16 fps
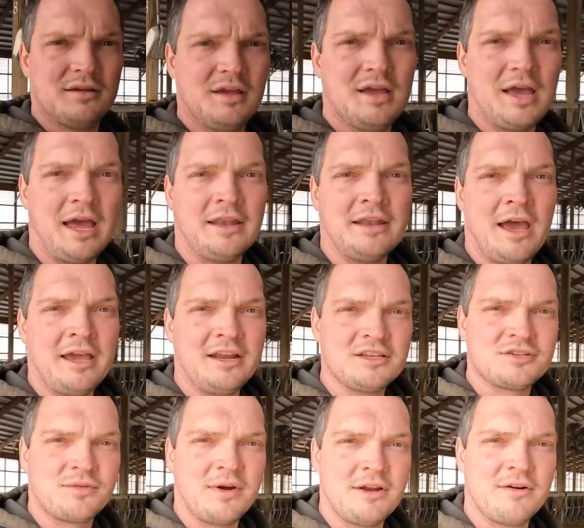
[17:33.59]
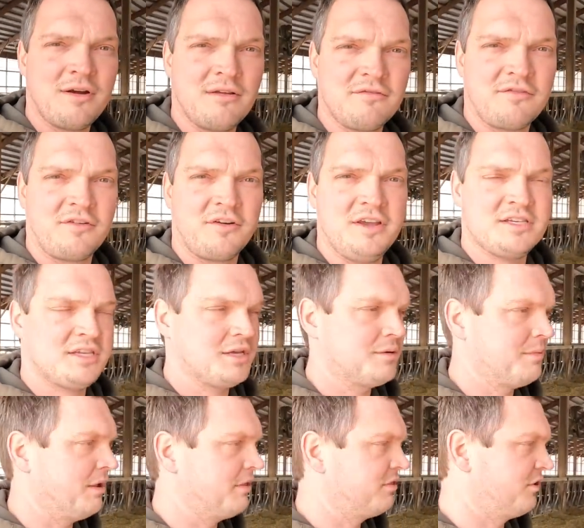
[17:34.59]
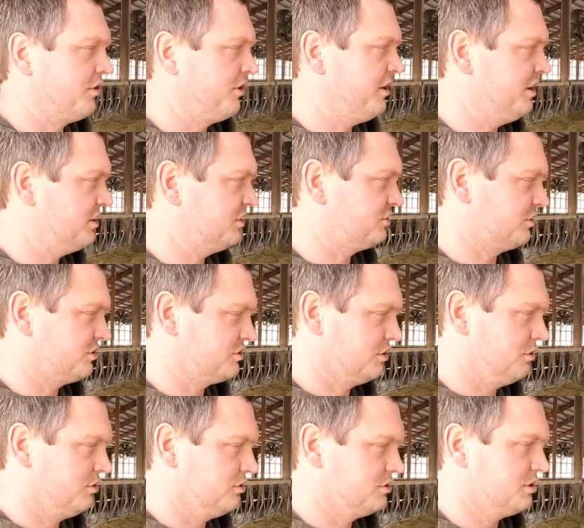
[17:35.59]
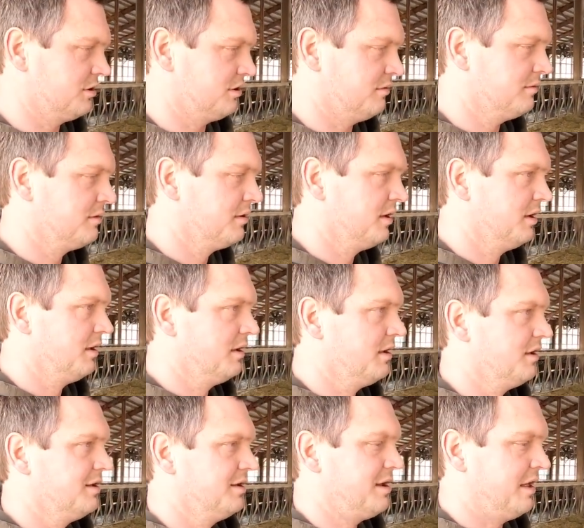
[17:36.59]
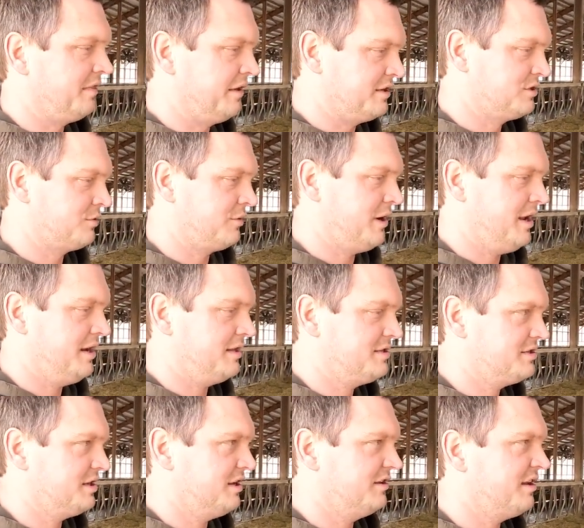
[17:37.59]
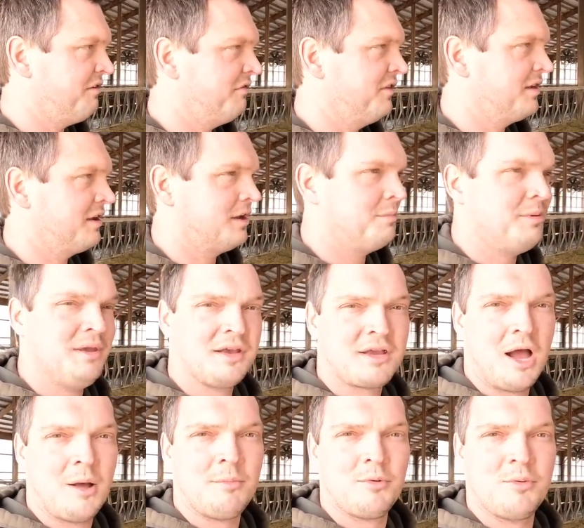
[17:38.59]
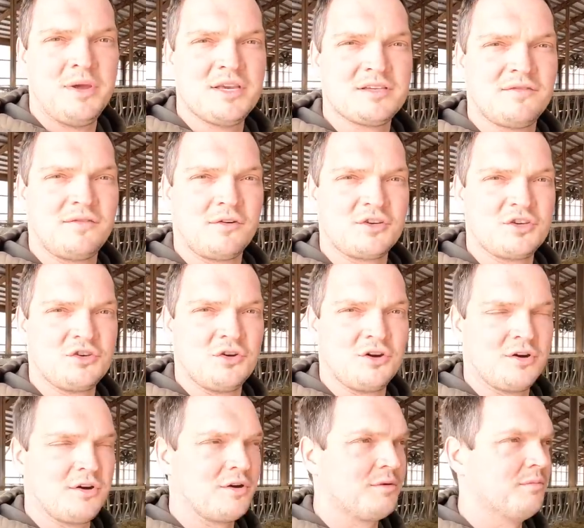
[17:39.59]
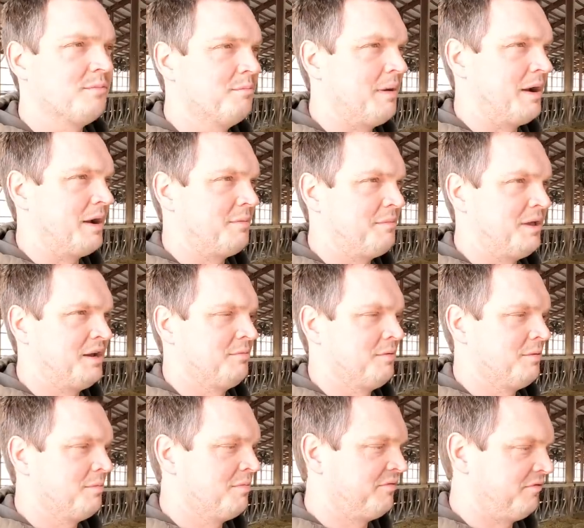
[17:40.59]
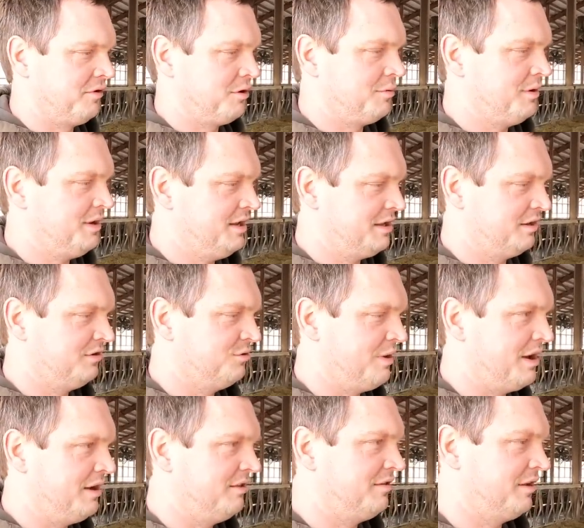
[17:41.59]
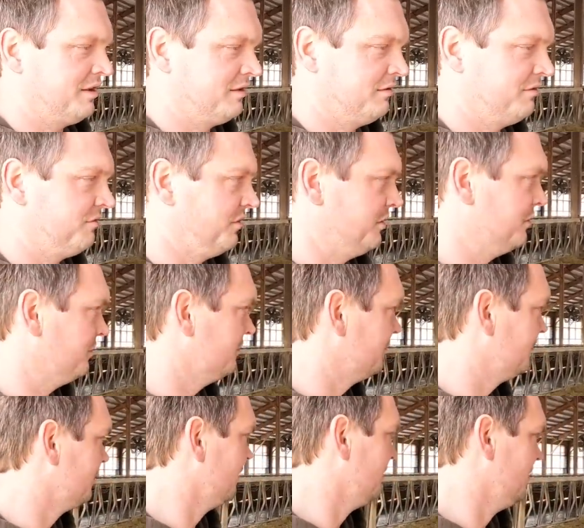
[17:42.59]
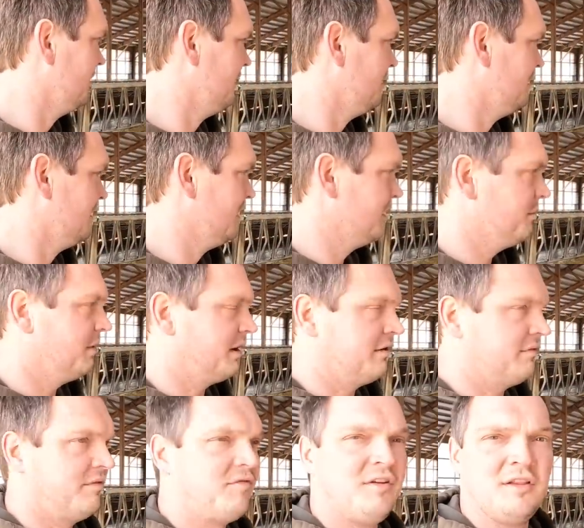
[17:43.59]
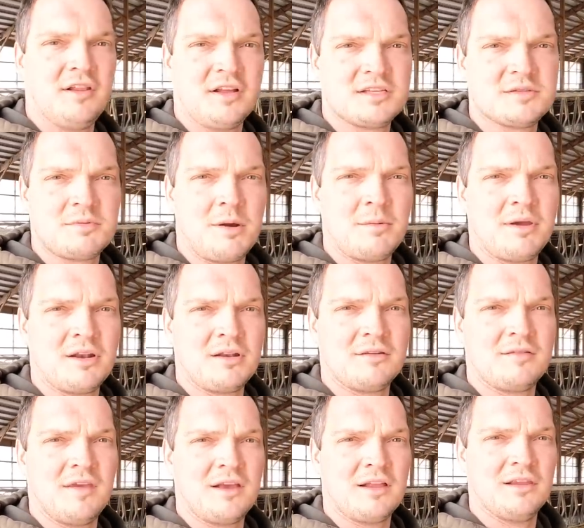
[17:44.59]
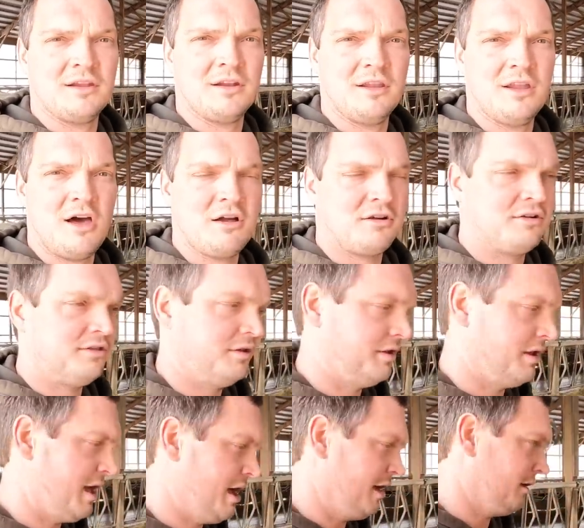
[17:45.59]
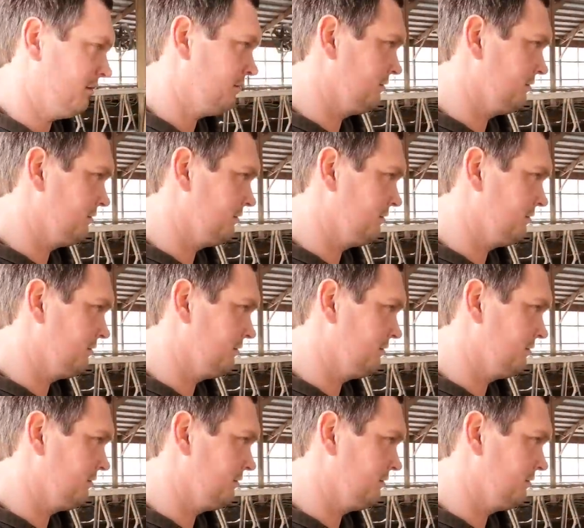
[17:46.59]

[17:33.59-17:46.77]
At night it's right around freezing, about 30-ish or so. So at this rate, it's definitely going to be a couple weeks for sure, bare minimum, before we can do anything in the field. But I have a feeling it's probably going to take a little longer than that.